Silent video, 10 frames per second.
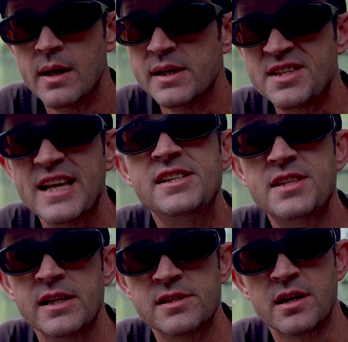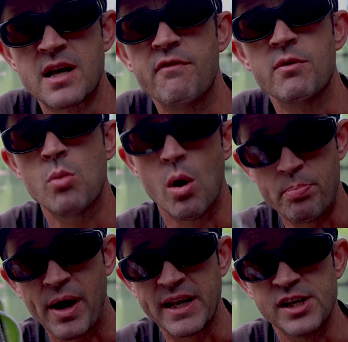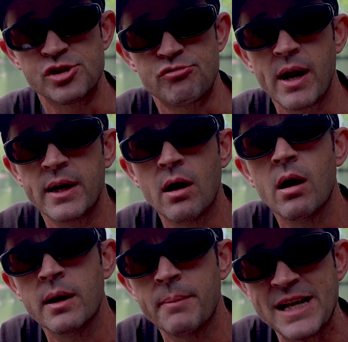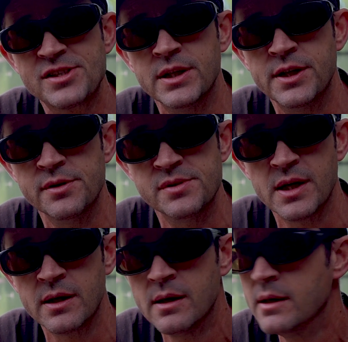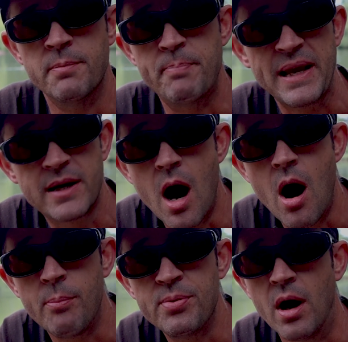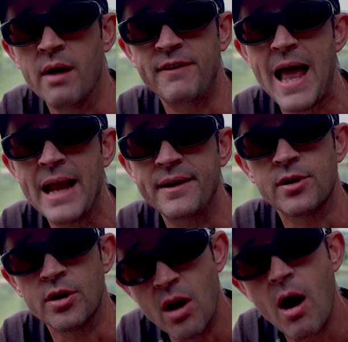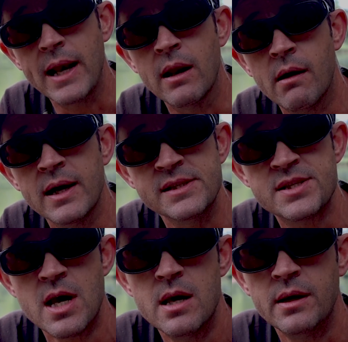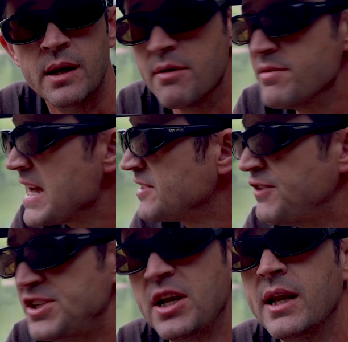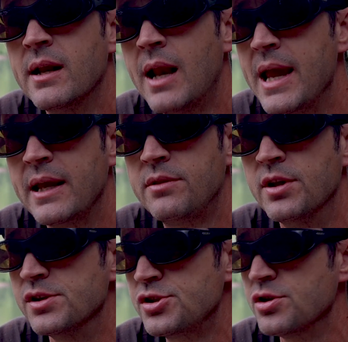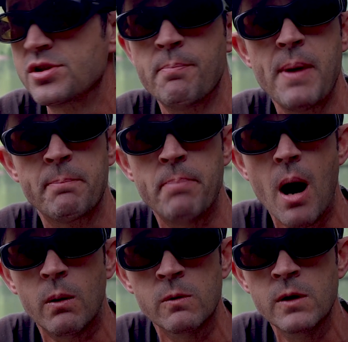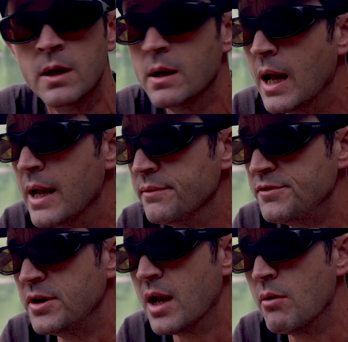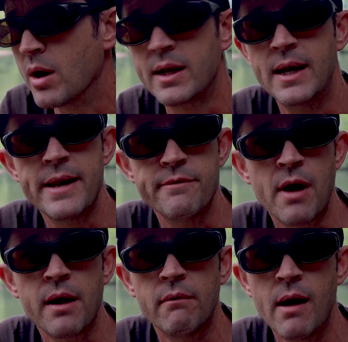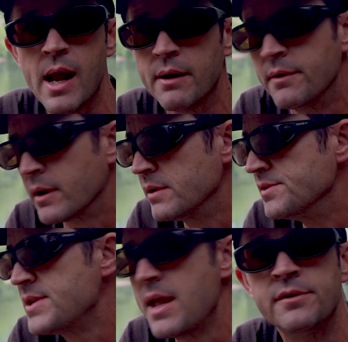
It's these things that govern what breaking strain line I'm actually using. The big carp that I've landed on light lines, you know, that's fishing in a lake that's just a big bowl and you know, I can let it run around, I can set